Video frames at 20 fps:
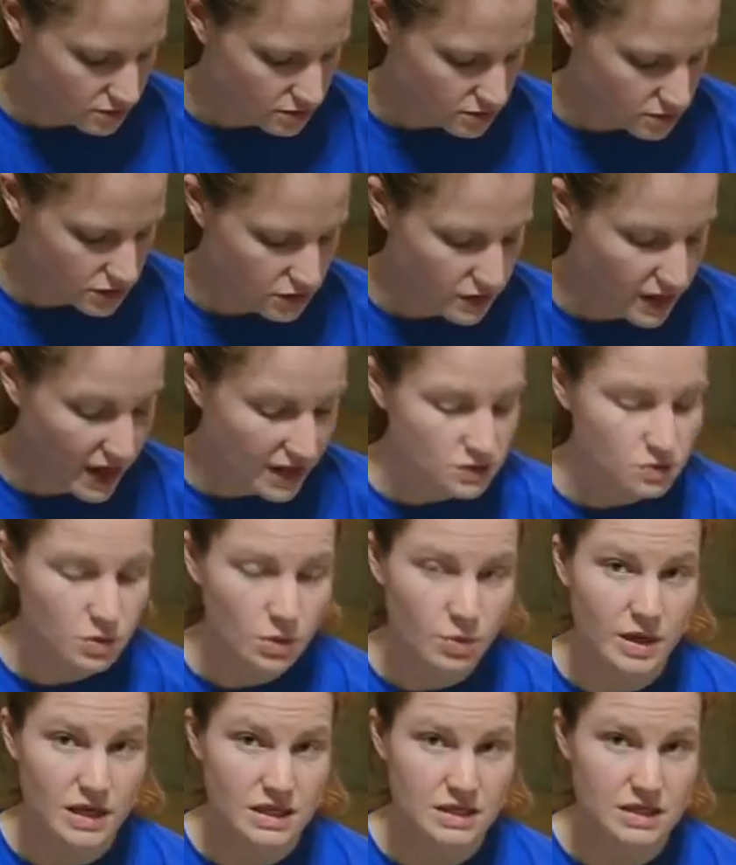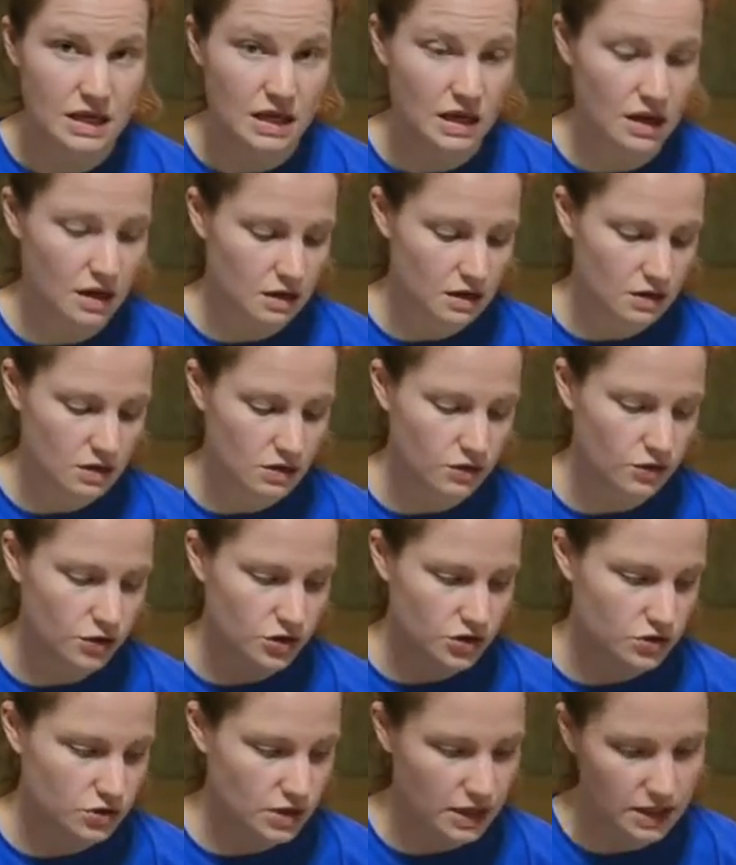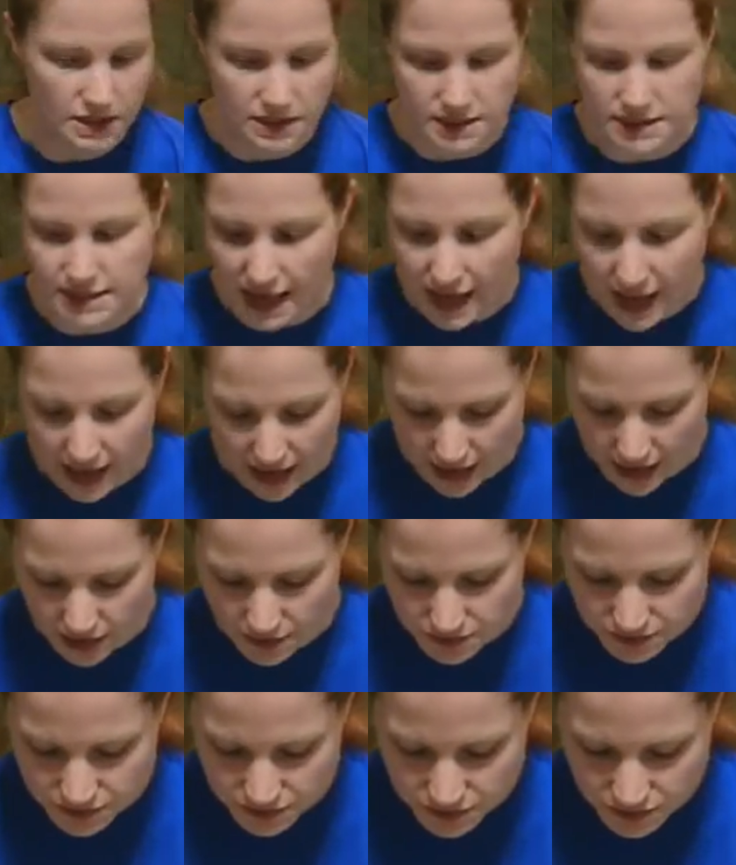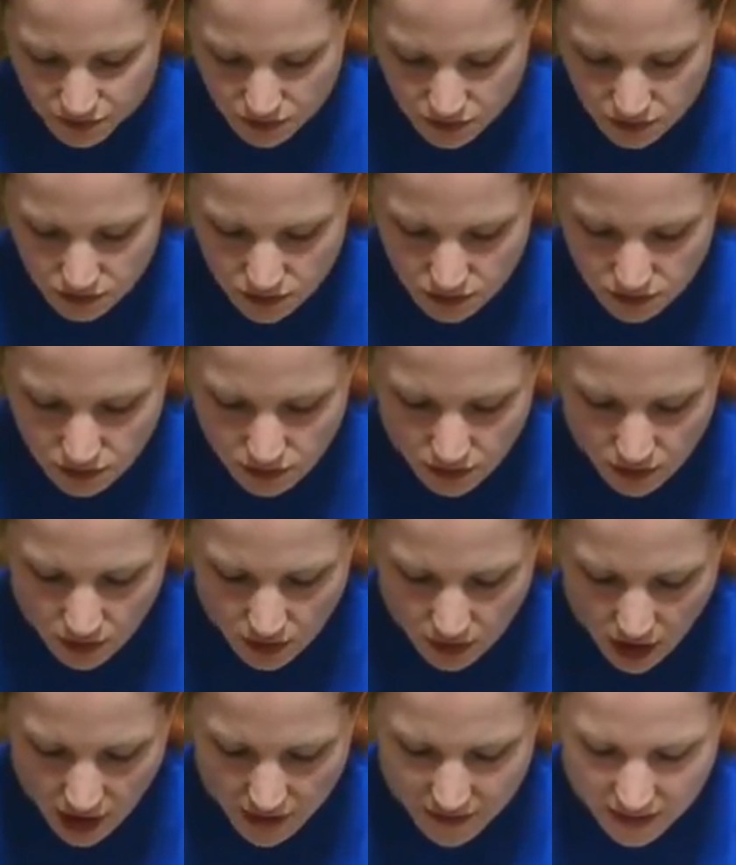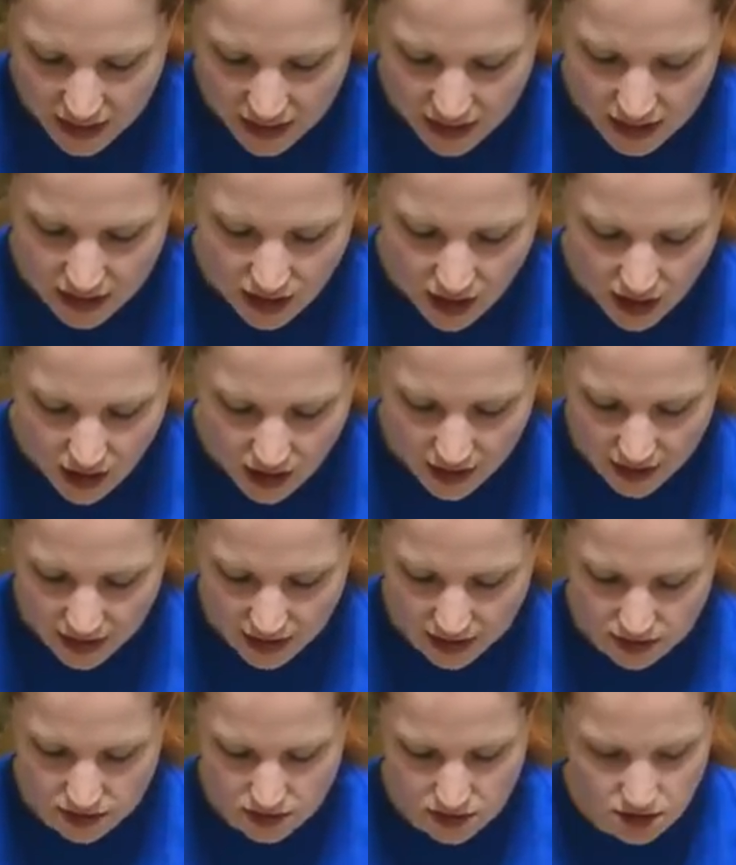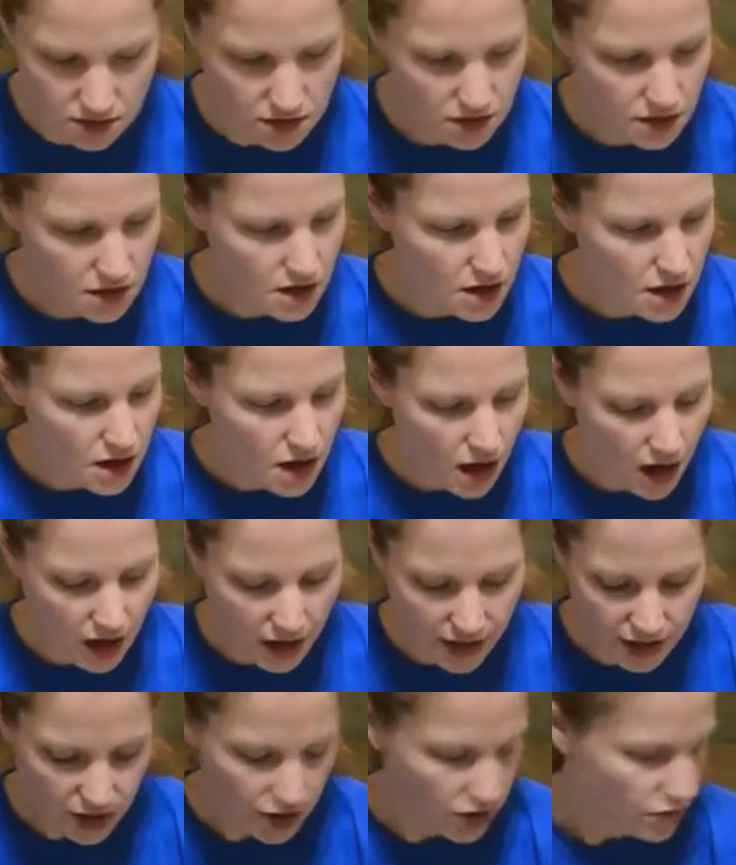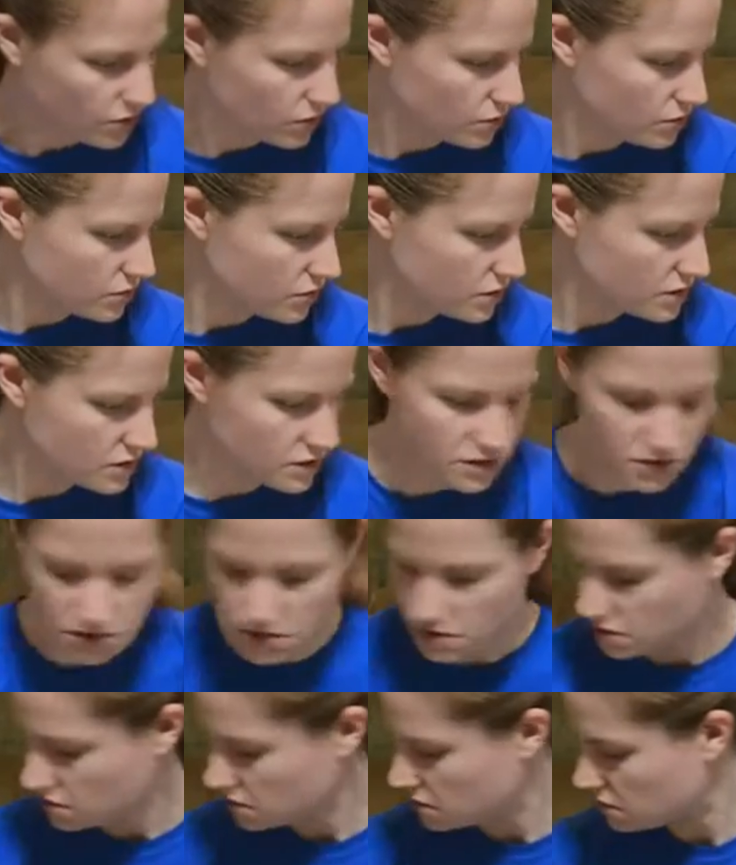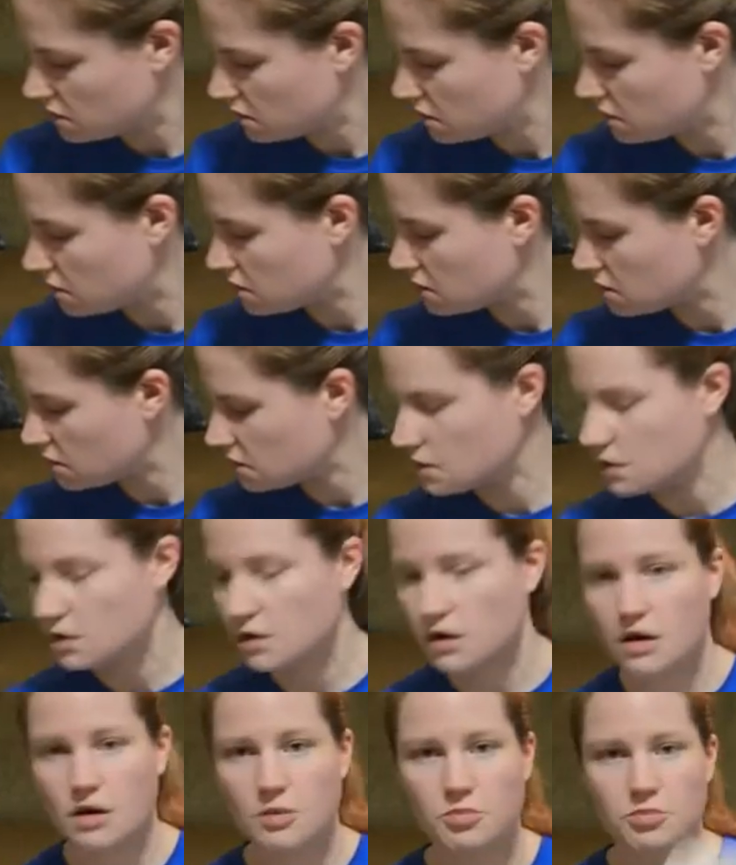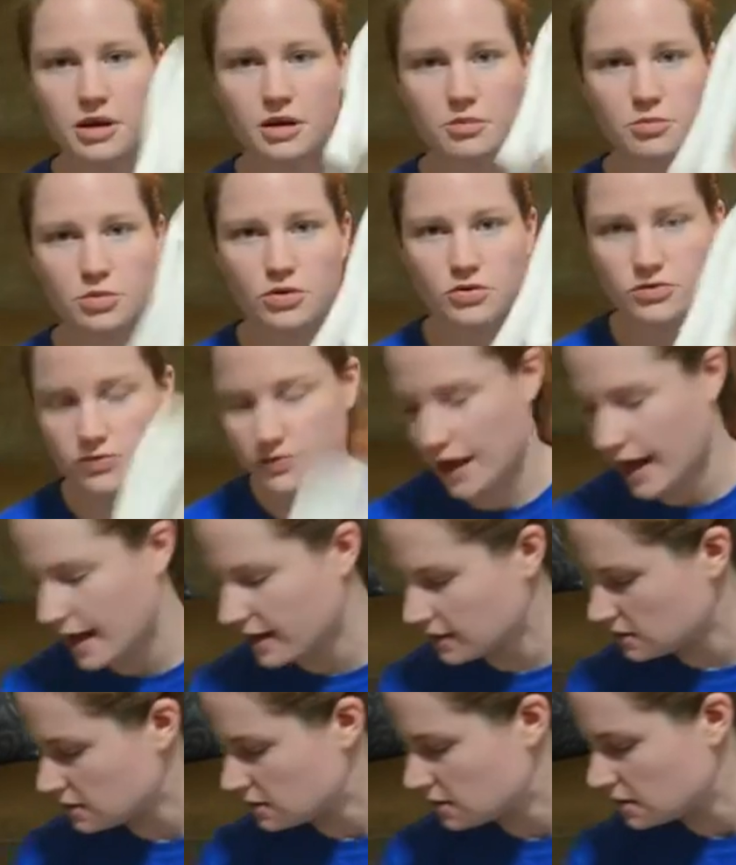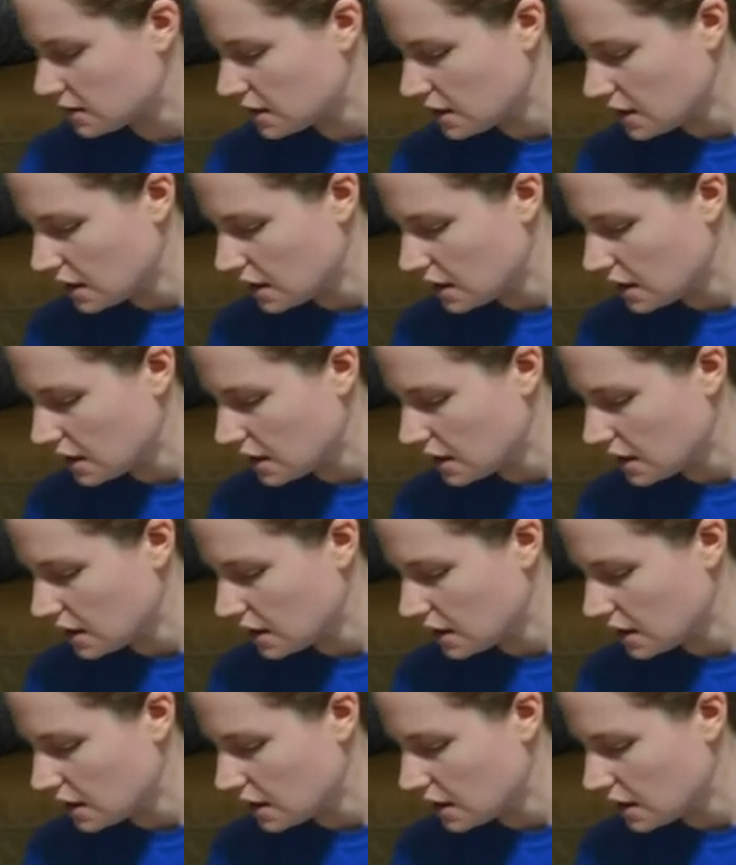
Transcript: so that's what we did for during the day. And then at night, I used bamboo flats.